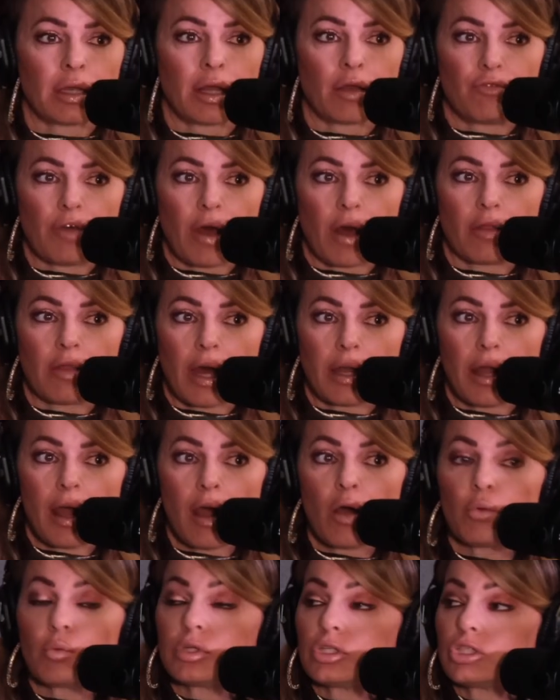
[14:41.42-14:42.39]
I found that
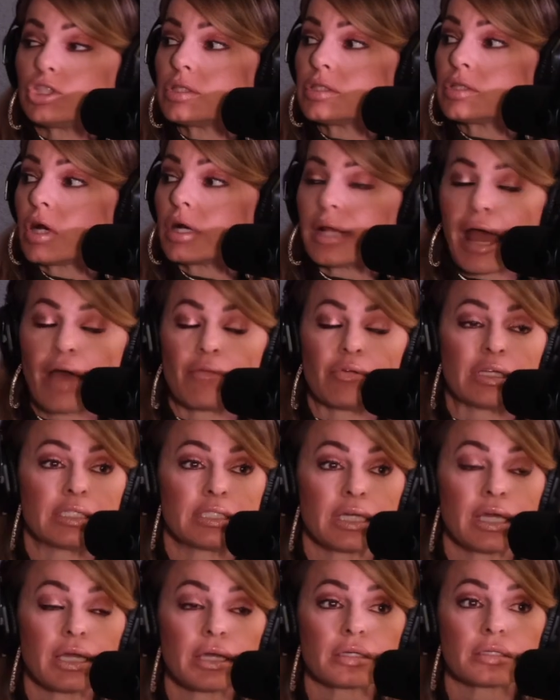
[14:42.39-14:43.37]
out when she started having
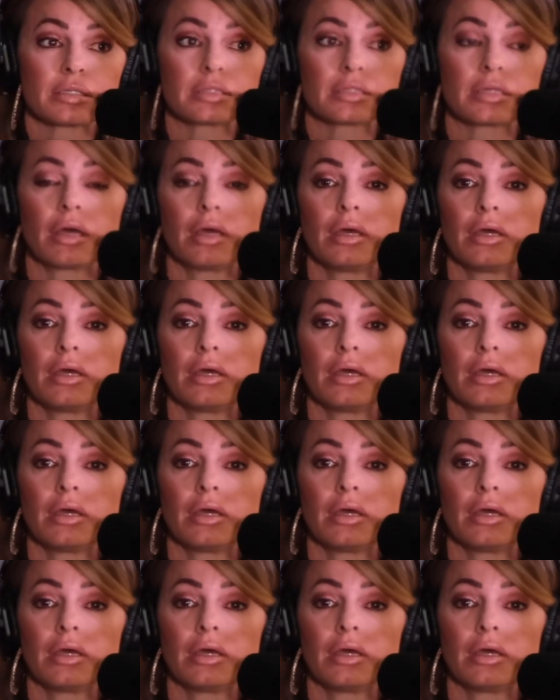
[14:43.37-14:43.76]
tics